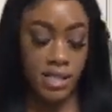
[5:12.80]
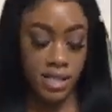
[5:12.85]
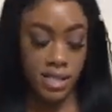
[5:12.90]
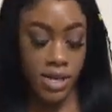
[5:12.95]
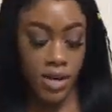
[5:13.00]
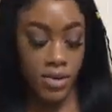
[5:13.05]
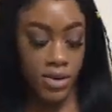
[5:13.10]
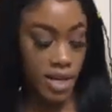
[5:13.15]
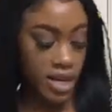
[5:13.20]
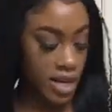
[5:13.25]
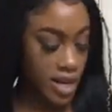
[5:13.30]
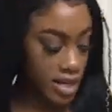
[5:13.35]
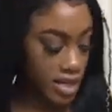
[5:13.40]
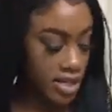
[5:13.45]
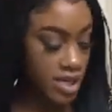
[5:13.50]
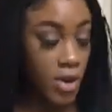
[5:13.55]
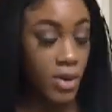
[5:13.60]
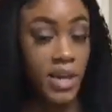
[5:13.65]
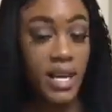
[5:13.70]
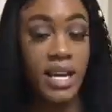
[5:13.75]
So
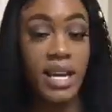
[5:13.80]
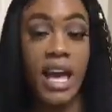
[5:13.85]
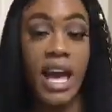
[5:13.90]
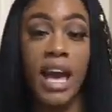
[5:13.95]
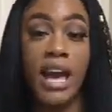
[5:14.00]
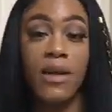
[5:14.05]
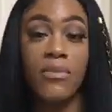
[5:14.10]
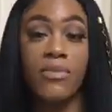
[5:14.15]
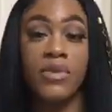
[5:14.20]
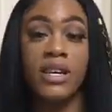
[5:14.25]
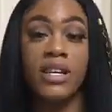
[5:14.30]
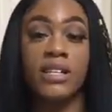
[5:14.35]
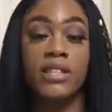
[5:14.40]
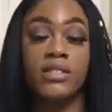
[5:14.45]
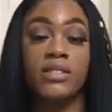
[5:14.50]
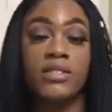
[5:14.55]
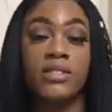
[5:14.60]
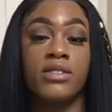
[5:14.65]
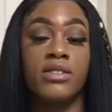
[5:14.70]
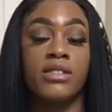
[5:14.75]
yeah, so it came with
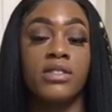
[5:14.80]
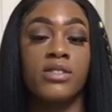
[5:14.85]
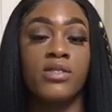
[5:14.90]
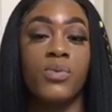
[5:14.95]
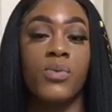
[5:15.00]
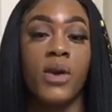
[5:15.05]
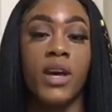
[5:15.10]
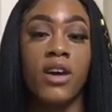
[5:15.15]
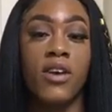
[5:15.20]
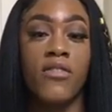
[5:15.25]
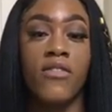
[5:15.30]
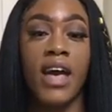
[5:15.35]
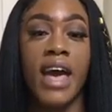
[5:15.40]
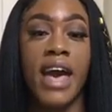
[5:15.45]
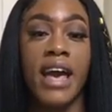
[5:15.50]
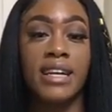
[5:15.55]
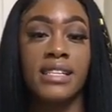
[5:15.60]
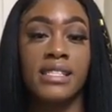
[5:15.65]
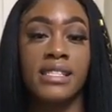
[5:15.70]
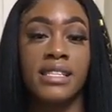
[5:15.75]
12
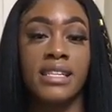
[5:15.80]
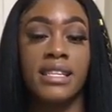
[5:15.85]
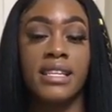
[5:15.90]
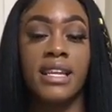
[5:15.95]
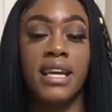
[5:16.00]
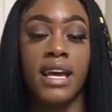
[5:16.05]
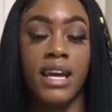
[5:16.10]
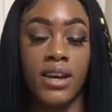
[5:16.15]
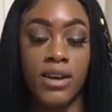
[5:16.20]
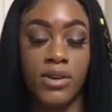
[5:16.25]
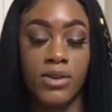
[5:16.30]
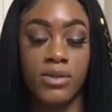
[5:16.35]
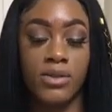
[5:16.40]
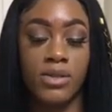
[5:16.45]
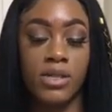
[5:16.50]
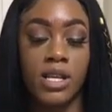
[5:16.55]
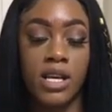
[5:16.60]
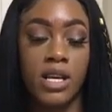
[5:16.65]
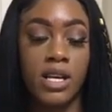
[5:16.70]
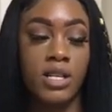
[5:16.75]
accent
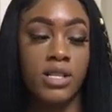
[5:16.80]
nails.